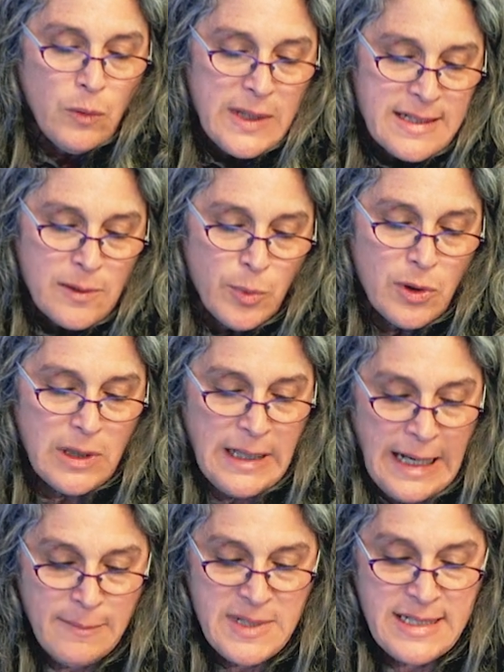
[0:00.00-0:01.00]
reasonable
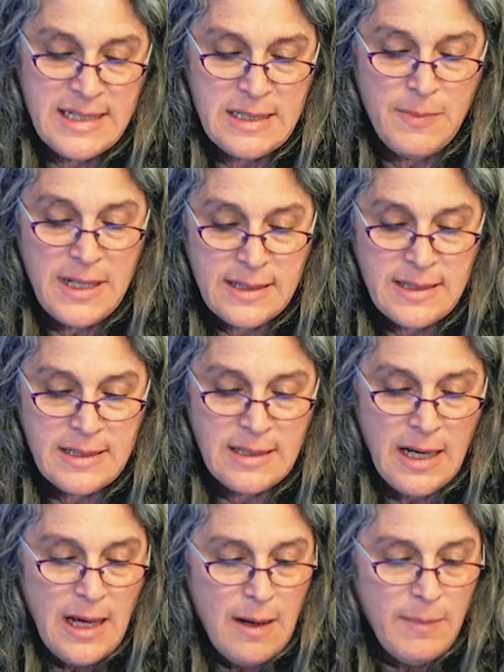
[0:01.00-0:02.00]
claims dismissed
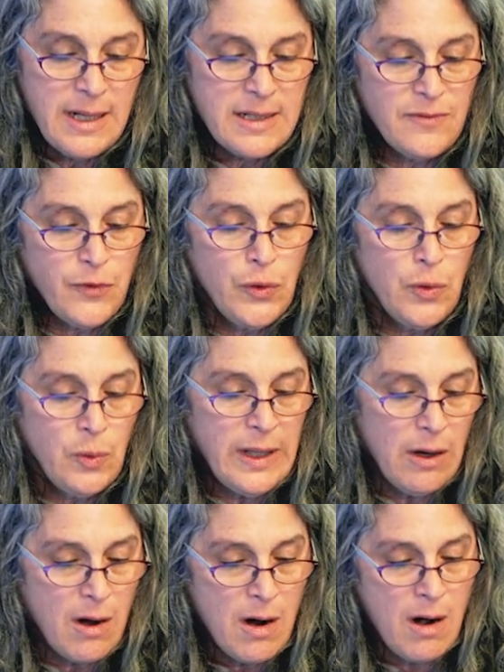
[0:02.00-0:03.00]
because of who we
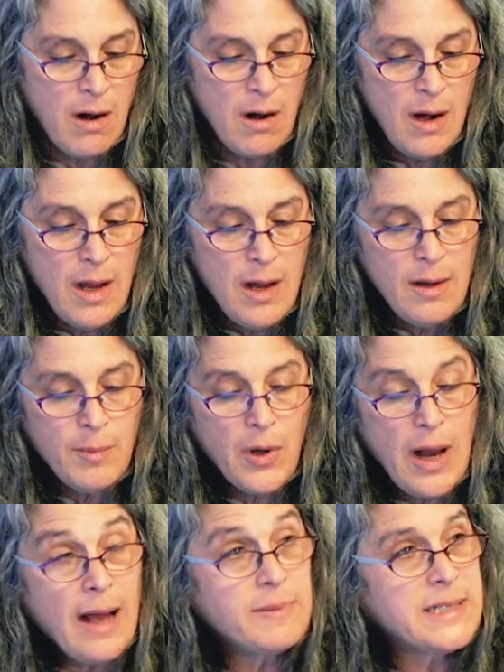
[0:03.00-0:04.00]
are,
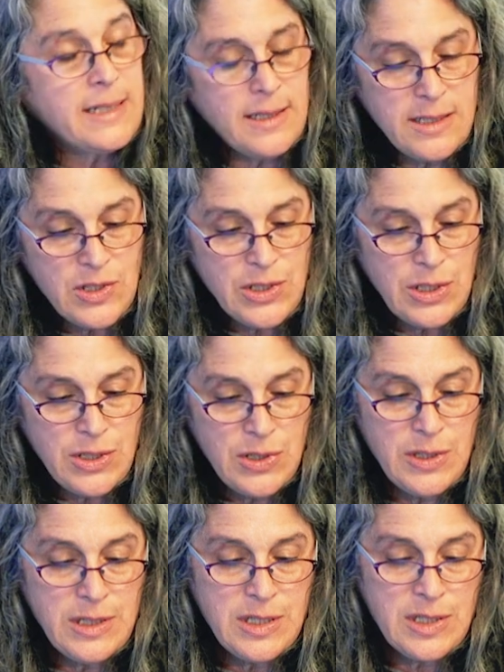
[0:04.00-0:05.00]
perhaps in addition
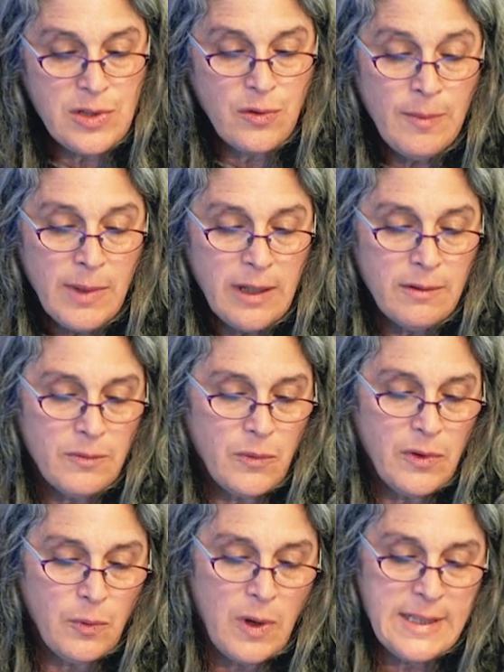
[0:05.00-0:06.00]
to the disagreement
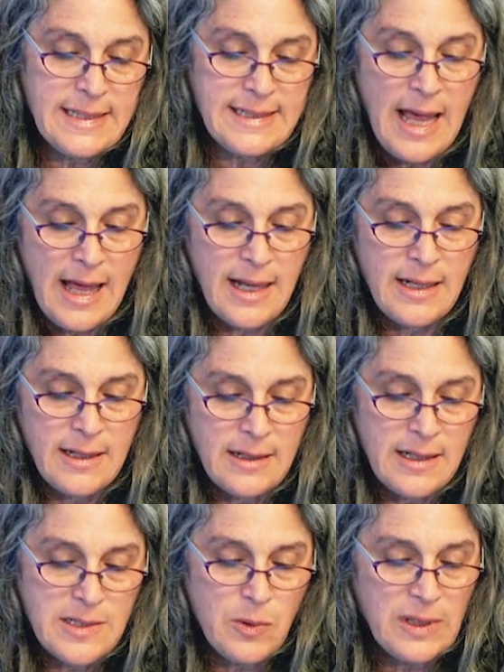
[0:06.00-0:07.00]
with what is said,
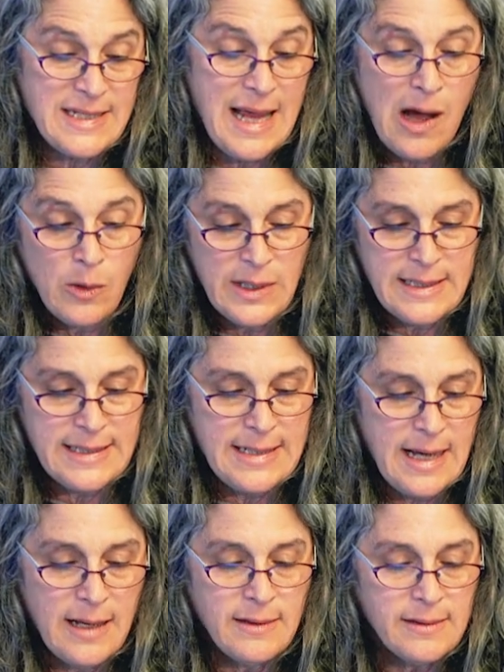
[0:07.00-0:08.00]
as well as how it's
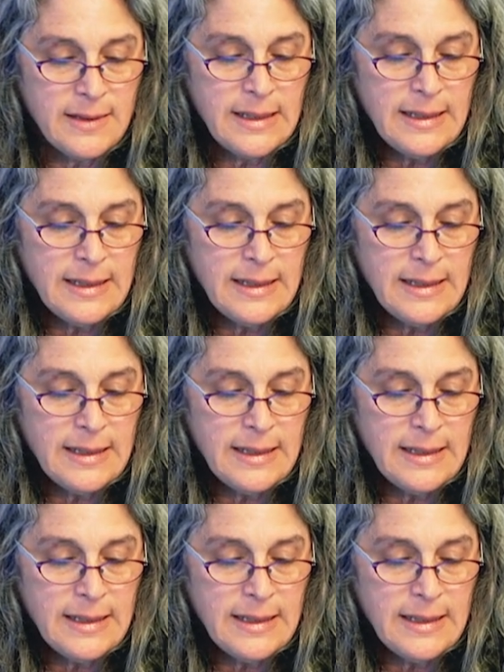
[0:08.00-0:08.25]
said.